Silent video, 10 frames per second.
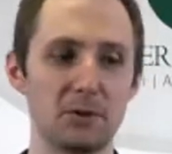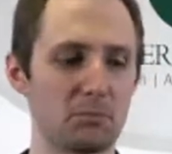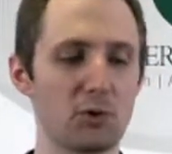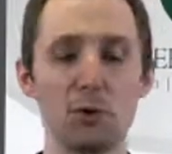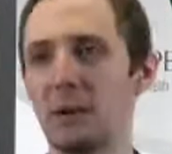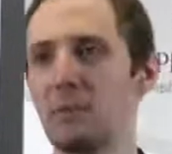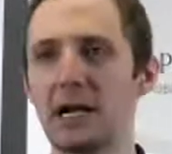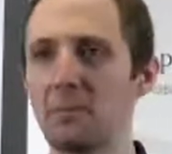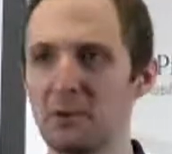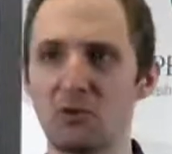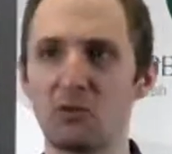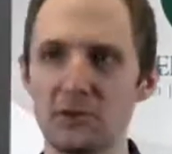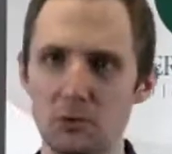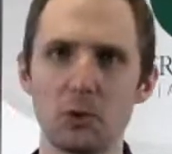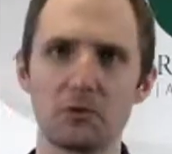probate might not be the
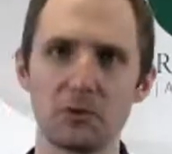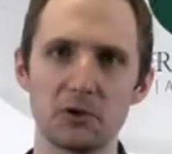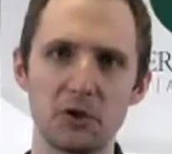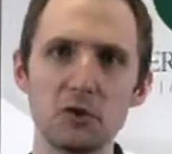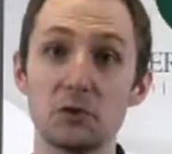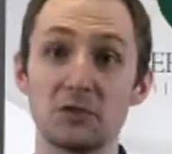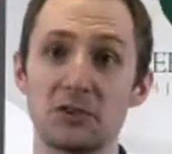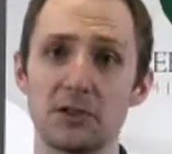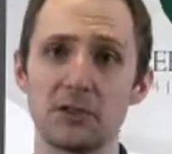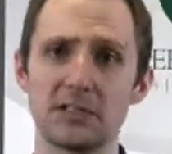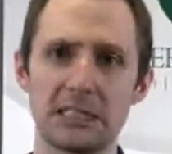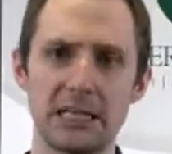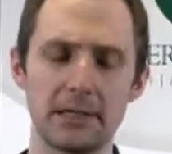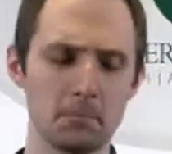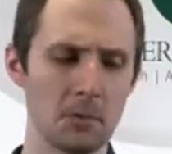right tool for you to use for your estate.